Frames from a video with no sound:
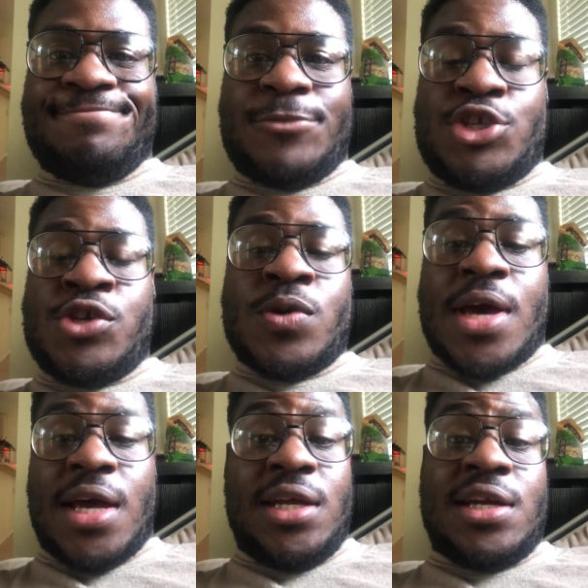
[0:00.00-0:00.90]
do
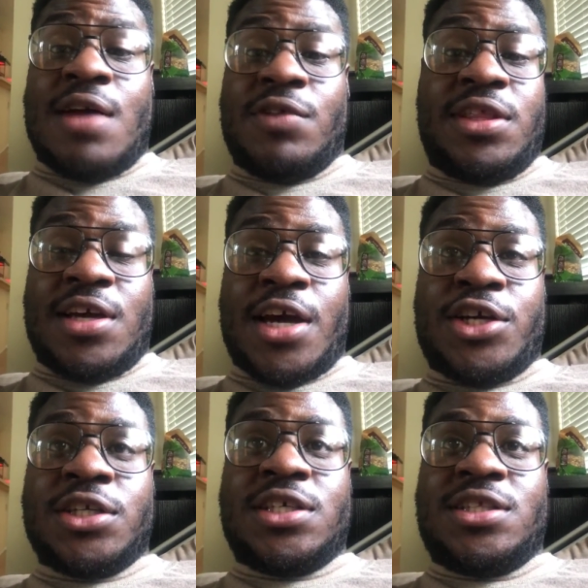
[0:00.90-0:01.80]
any and everything I
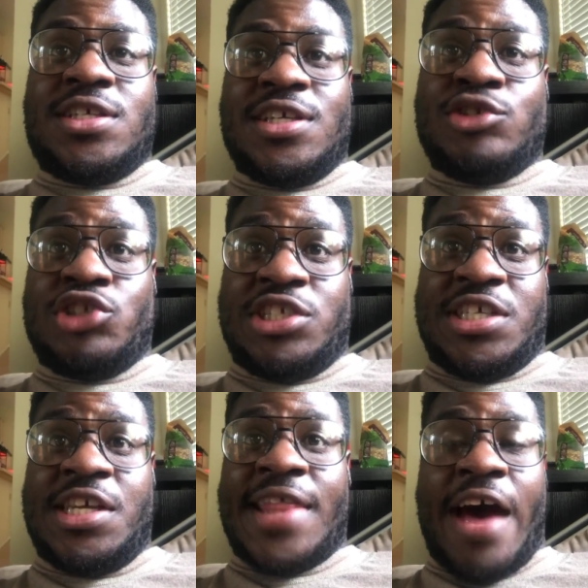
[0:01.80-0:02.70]
could to just
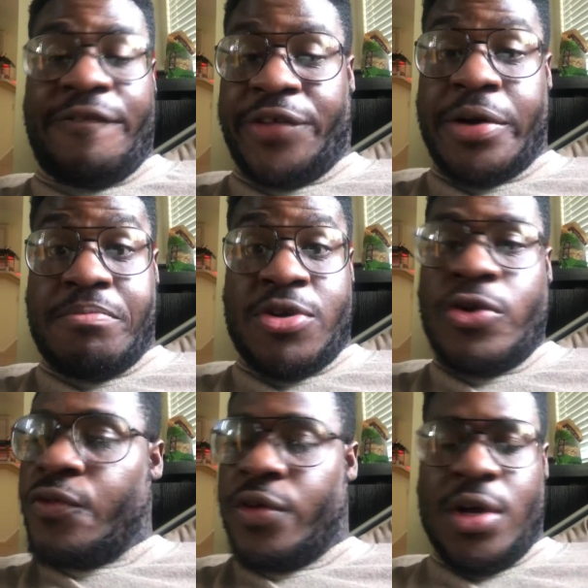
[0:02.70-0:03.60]
see that foot
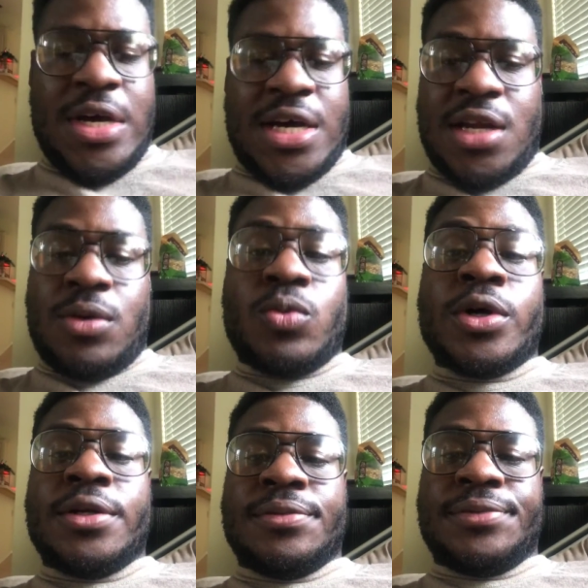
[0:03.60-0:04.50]
move, and it
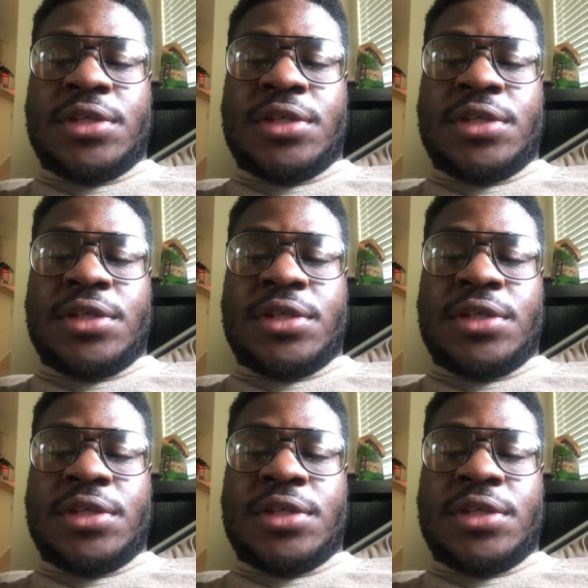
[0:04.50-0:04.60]
wouldn't.